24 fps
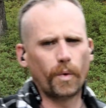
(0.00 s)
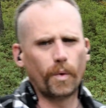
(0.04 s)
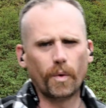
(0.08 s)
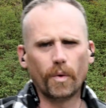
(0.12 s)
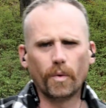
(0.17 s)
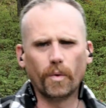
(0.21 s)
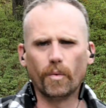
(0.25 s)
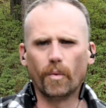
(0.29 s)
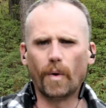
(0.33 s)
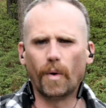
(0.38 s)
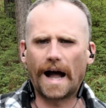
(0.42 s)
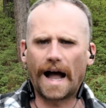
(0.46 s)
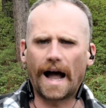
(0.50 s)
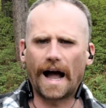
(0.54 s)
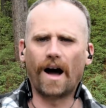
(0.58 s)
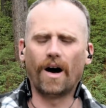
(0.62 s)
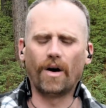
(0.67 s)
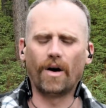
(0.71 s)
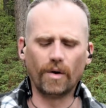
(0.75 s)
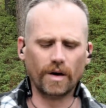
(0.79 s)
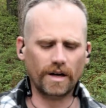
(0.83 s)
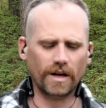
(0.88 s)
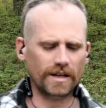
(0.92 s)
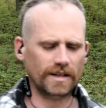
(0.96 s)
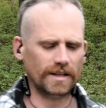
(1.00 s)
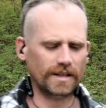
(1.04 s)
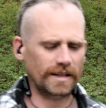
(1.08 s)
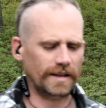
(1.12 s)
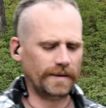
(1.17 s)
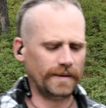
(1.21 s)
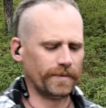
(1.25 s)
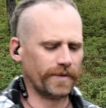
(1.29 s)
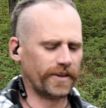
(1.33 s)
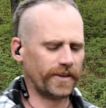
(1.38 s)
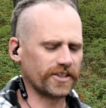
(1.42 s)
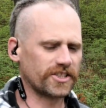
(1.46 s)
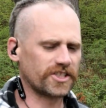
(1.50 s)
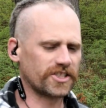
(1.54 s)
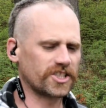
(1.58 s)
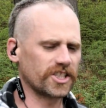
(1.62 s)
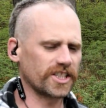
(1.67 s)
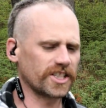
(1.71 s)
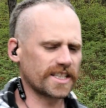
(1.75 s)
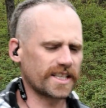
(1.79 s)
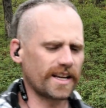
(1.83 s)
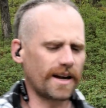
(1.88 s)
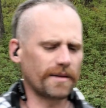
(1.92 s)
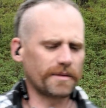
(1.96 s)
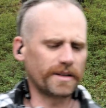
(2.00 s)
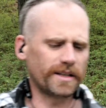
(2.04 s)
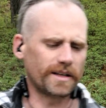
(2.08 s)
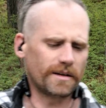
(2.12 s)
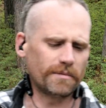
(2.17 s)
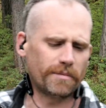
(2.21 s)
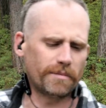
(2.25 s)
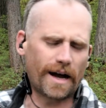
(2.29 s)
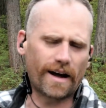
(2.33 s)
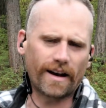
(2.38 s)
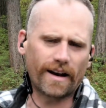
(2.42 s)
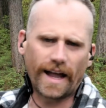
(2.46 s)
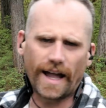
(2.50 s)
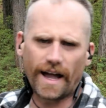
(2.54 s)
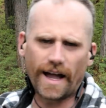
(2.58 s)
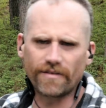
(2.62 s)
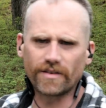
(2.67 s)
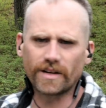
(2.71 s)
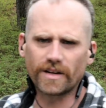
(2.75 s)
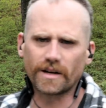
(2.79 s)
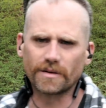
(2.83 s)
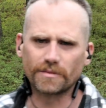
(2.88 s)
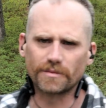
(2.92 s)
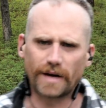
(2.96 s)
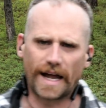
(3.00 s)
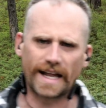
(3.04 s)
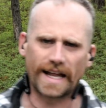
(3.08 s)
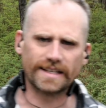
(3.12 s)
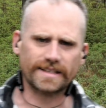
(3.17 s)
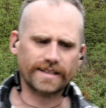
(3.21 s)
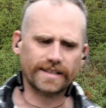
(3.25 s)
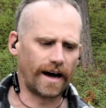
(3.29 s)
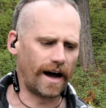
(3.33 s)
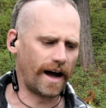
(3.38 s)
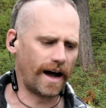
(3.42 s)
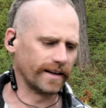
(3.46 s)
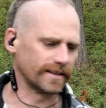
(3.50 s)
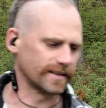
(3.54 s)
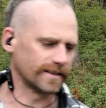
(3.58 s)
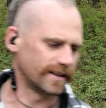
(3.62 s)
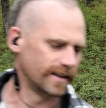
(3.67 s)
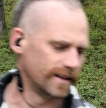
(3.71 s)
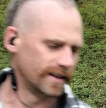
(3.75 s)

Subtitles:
Wow. There's just something about having a red dot.